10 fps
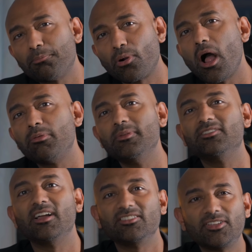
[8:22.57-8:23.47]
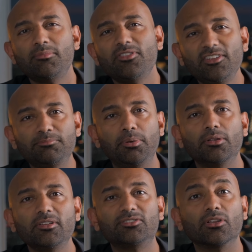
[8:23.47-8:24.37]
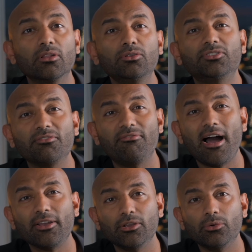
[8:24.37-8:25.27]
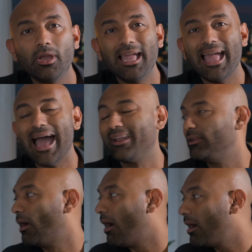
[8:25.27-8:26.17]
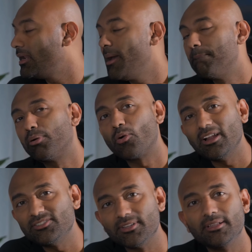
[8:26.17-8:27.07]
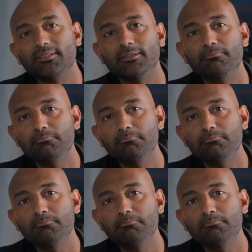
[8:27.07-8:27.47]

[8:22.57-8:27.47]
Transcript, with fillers: problem is that some of these buildings are losing value at an unprecedented